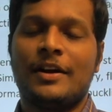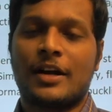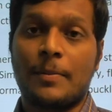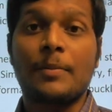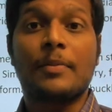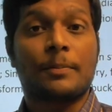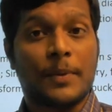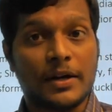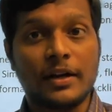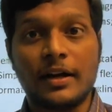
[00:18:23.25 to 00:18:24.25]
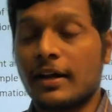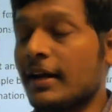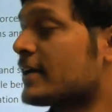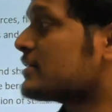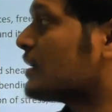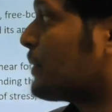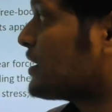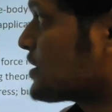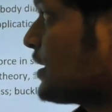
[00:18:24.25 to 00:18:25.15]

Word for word: topic but particularly as they mentioned